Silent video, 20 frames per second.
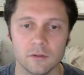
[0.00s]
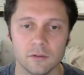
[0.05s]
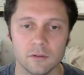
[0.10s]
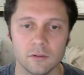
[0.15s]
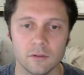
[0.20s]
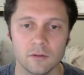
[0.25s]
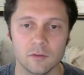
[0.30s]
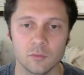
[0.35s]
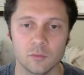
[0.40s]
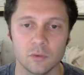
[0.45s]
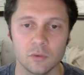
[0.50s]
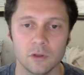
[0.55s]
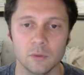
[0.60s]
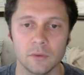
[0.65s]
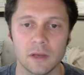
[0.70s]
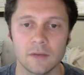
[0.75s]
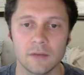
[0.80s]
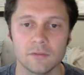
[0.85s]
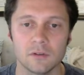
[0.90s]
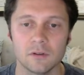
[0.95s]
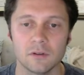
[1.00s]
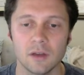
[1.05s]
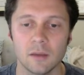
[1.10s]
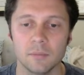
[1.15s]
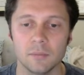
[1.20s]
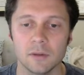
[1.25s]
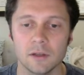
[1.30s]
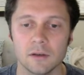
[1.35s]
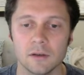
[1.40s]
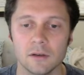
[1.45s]
So this is what you would have to
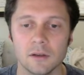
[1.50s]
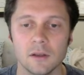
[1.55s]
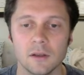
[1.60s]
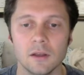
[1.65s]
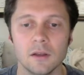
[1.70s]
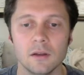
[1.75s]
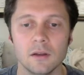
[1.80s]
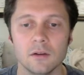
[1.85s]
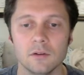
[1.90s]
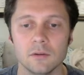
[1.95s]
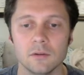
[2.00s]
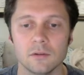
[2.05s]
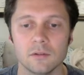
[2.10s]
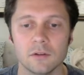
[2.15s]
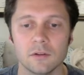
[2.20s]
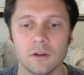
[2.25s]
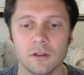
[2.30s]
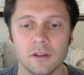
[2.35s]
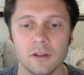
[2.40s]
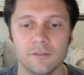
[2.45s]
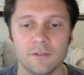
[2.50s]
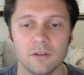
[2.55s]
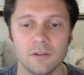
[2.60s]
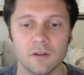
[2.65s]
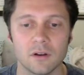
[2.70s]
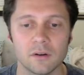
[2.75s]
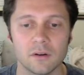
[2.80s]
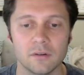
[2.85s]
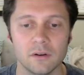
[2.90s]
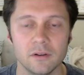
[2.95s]
type in to install it if it's
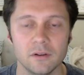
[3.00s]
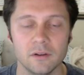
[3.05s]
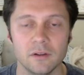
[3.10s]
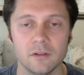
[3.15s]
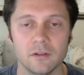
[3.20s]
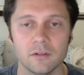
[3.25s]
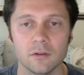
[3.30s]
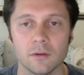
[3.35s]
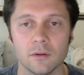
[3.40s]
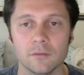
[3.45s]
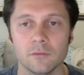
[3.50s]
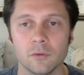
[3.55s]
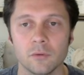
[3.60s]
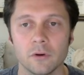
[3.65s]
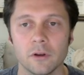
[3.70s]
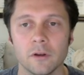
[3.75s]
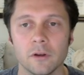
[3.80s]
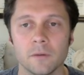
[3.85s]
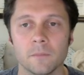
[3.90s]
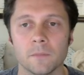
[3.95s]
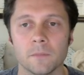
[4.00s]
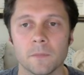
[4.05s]
not already installed for you.